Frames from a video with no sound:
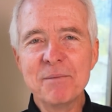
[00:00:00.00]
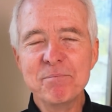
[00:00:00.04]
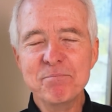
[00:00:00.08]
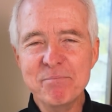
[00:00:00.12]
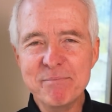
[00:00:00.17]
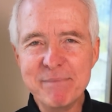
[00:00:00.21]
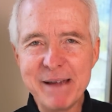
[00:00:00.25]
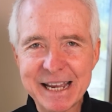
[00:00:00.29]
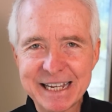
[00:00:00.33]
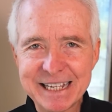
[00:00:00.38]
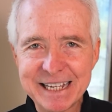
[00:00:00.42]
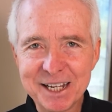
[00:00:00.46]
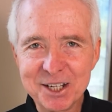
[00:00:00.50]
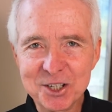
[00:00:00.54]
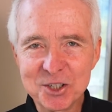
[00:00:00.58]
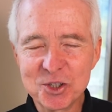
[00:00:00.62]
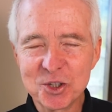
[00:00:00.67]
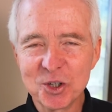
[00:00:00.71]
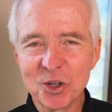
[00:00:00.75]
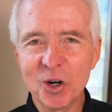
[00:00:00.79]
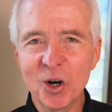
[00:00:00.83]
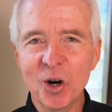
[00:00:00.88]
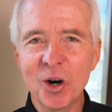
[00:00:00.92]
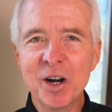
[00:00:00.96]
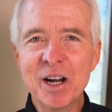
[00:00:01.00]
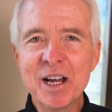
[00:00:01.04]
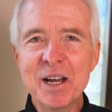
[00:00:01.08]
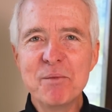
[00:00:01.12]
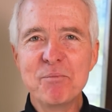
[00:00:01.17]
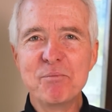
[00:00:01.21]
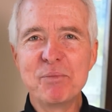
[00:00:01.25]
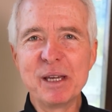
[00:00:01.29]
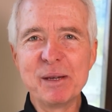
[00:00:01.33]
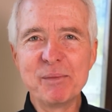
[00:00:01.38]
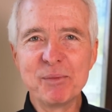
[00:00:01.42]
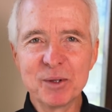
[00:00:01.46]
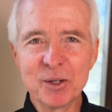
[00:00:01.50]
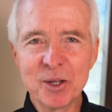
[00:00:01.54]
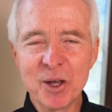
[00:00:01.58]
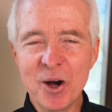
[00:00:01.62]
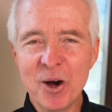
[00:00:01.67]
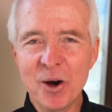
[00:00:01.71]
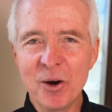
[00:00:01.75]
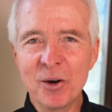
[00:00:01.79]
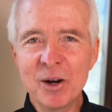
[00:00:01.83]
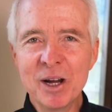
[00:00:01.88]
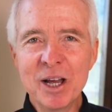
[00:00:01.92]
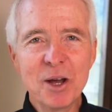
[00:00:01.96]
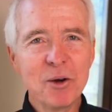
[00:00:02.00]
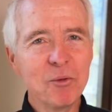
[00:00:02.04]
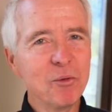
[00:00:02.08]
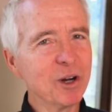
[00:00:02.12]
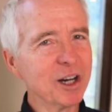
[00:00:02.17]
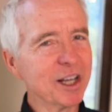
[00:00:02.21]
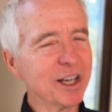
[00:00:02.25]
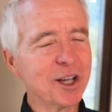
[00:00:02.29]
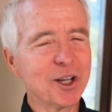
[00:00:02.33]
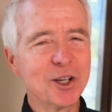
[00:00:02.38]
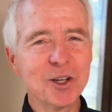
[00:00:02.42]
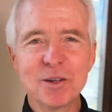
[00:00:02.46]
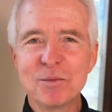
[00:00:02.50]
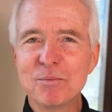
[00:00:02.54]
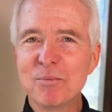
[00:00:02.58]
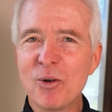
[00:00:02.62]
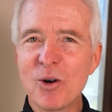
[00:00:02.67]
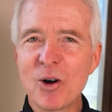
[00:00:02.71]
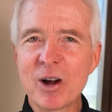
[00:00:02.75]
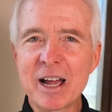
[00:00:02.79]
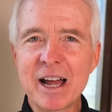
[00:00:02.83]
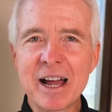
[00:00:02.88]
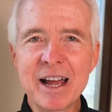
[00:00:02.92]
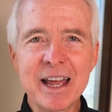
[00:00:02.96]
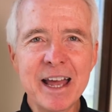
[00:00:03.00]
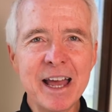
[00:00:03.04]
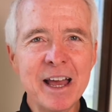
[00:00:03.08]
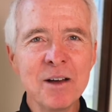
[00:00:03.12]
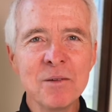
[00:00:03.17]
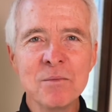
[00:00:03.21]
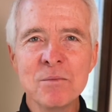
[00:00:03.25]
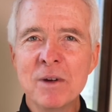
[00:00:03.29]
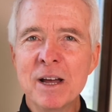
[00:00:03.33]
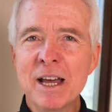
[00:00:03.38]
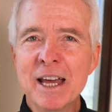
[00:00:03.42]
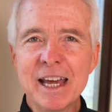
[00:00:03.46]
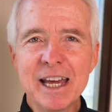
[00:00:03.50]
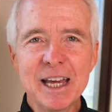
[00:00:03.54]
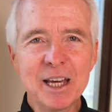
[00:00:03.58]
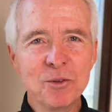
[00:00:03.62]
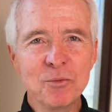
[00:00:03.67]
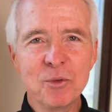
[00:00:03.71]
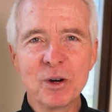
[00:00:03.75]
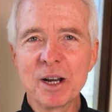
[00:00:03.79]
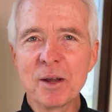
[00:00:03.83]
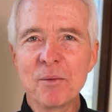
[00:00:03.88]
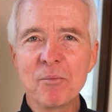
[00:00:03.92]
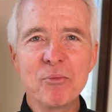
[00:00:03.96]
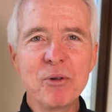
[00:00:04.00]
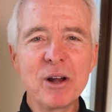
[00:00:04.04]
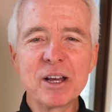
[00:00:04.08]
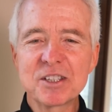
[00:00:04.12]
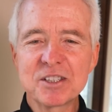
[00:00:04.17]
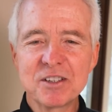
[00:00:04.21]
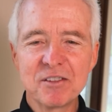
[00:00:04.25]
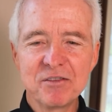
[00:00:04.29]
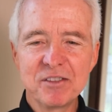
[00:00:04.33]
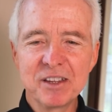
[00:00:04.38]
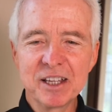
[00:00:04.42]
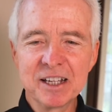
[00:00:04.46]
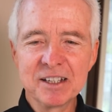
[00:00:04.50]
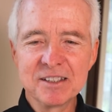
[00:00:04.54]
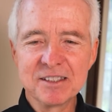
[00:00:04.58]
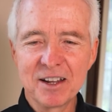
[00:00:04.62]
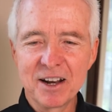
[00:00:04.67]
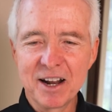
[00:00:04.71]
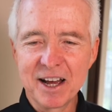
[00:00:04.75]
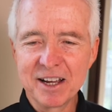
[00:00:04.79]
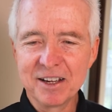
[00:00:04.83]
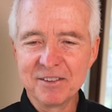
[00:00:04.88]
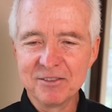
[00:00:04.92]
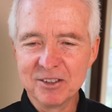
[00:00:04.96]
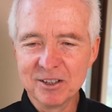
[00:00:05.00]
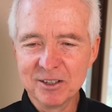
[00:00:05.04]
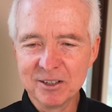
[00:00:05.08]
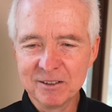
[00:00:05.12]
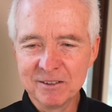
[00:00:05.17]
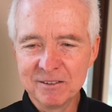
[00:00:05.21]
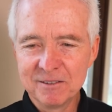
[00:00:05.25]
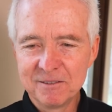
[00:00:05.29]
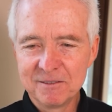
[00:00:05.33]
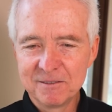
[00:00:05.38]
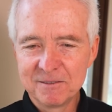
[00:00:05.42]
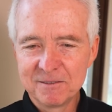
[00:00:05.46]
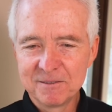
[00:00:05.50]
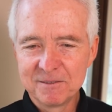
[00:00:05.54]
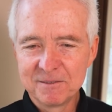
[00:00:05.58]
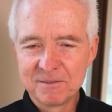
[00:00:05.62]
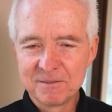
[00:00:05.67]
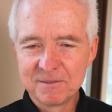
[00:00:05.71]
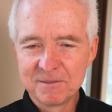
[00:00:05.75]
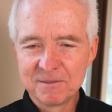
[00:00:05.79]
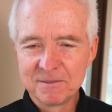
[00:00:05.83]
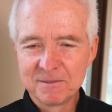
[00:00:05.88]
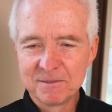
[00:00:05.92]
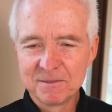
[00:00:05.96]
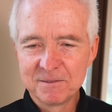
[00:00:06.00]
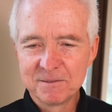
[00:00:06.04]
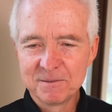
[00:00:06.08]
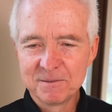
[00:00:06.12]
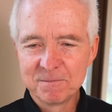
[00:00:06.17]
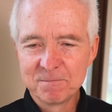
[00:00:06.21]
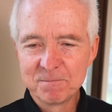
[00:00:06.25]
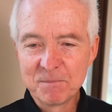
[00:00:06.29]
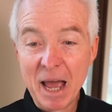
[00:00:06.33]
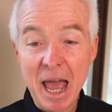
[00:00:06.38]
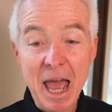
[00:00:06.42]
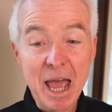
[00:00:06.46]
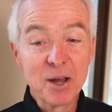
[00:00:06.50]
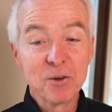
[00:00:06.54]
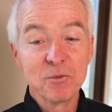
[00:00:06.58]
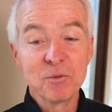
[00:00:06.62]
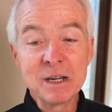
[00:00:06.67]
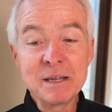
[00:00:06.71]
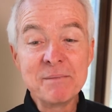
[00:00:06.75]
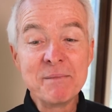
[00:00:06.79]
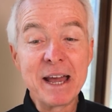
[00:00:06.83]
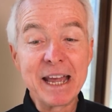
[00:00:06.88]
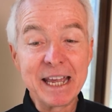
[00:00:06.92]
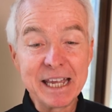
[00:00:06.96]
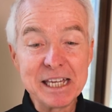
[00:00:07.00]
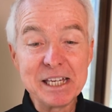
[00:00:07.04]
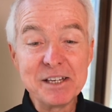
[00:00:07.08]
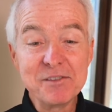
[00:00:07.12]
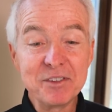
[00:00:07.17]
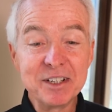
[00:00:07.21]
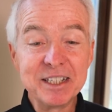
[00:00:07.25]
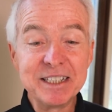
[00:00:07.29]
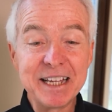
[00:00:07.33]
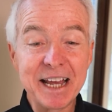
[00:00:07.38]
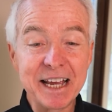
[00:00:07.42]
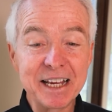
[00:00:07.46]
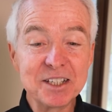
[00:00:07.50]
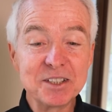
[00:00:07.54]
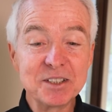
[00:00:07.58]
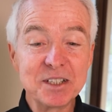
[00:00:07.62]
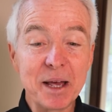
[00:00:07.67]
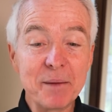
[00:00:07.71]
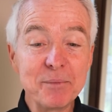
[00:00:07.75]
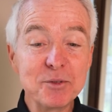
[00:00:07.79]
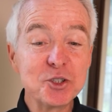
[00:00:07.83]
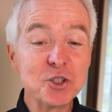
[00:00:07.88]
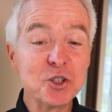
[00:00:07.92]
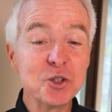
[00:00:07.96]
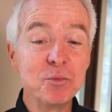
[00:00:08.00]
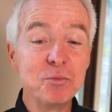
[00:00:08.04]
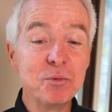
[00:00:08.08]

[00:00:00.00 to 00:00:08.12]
making sure people know what a good boy I am and what impressive things that I have done. We may even take steps to